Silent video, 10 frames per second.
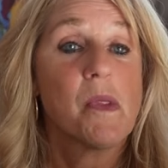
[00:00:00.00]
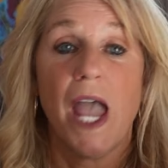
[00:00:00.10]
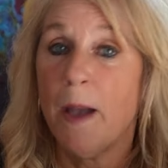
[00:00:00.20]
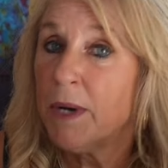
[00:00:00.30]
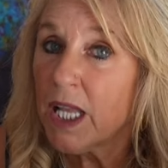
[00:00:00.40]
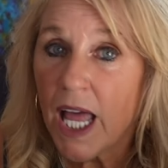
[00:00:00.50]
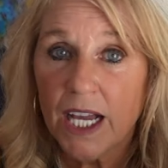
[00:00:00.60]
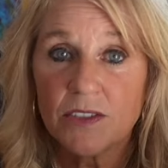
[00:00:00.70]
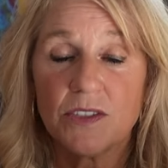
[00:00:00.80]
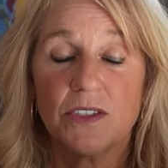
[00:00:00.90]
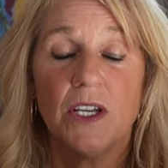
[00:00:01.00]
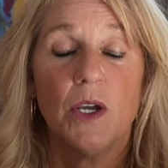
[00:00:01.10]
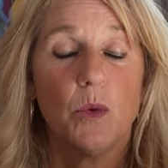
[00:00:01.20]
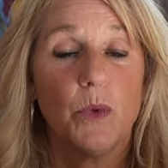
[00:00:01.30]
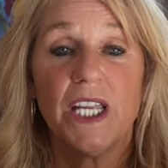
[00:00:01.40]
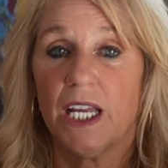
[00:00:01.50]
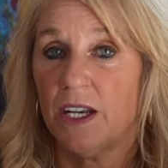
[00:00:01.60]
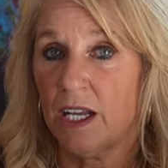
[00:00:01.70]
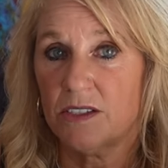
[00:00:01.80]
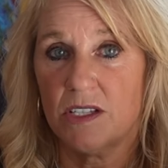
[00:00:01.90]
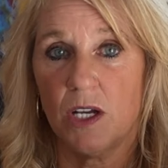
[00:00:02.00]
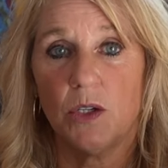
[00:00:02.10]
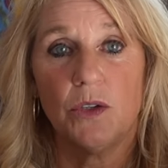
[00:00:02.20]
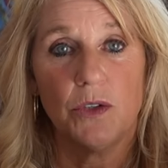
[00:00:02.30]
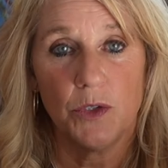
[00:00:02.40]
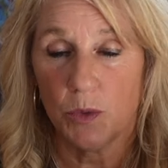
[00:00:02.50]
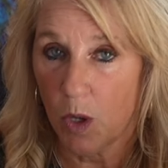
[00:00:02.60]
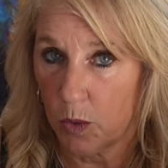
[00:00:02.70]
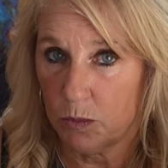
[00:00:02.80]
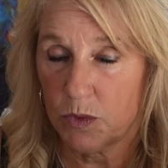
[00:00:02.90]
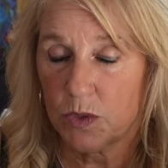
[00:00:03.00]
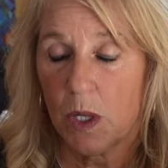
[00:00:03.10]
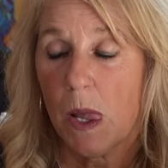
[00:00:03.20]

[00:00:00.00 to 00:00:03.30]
MLS, we cannot sell new homes.